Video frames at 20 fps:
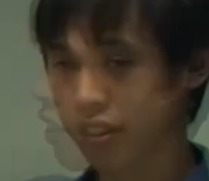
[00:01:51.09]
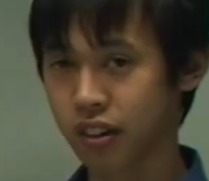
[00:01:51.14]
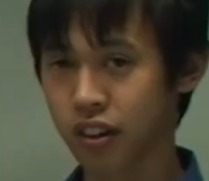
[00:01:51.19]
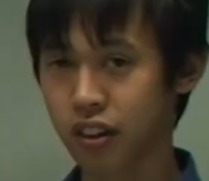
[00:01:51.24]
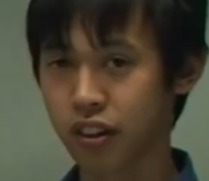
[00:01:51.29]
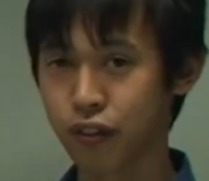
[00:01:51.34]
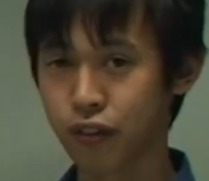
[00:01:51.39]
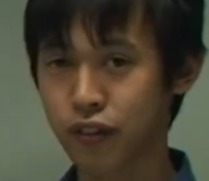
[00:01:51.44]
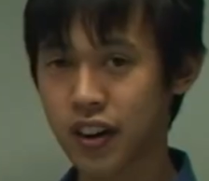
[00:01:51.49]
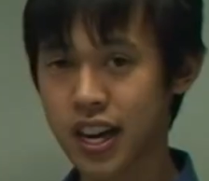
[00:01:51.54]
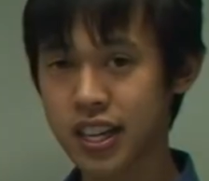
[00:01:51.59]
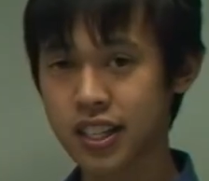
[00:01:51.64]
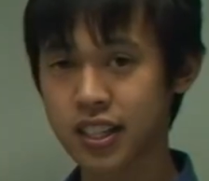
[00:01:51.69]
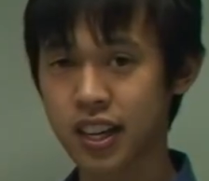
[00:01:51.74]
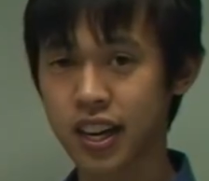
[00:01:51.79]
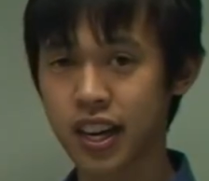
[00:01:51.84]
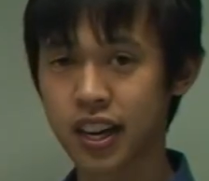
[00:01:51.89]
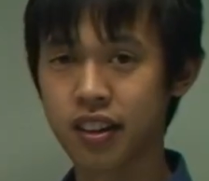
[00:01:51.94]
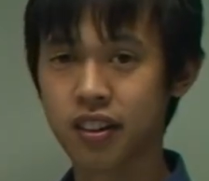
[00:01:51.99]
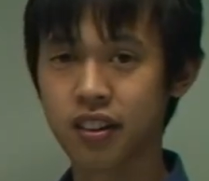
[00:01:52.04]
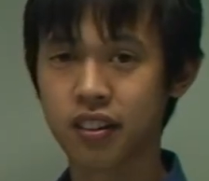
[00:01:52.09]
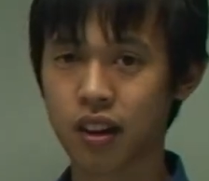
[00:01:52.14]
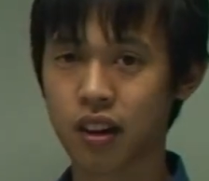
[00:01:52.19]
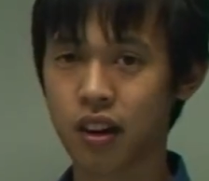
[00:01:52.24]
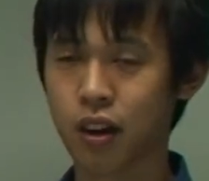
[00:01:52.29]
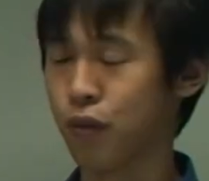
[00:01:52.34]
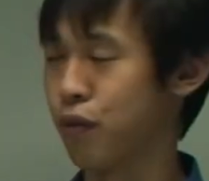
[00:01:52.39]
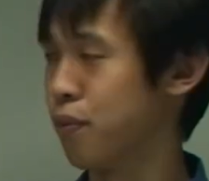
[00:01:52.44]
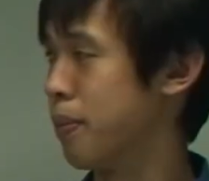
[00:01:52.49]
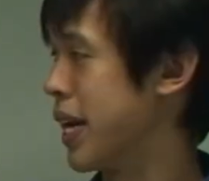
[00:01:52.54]
on the far side
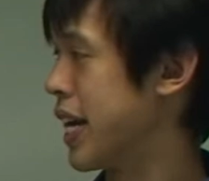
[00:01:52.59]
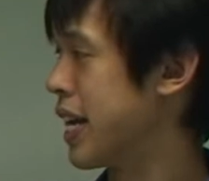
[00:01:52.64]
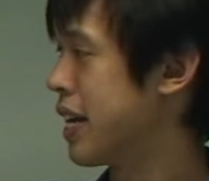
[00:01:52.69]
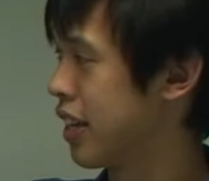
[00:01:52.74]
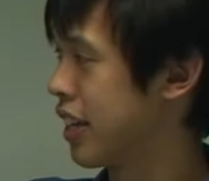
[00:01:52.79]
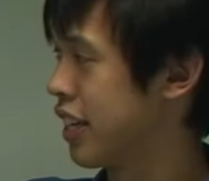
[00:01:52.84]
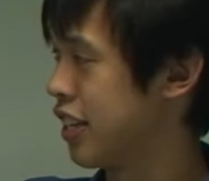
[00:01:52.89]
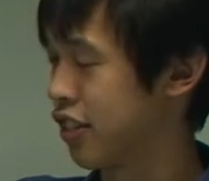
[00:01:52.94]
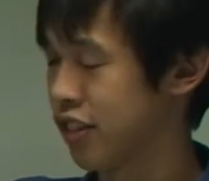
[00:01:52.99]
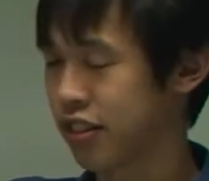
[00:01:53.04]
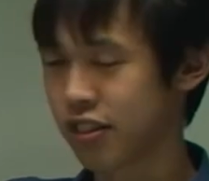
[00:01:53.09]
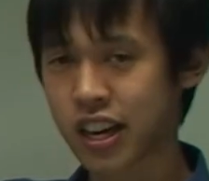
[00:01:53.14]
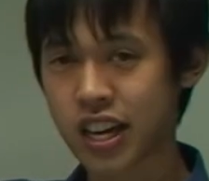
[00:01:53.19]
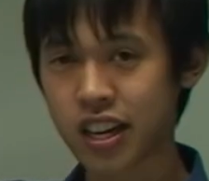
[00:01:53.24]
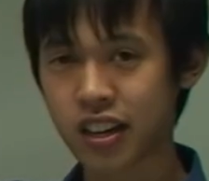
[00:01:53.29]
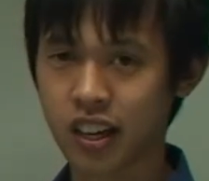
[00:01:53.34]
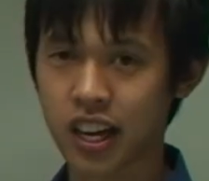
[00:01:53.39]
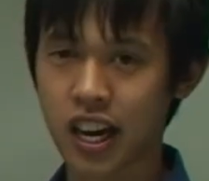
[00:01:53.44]
of me is straight,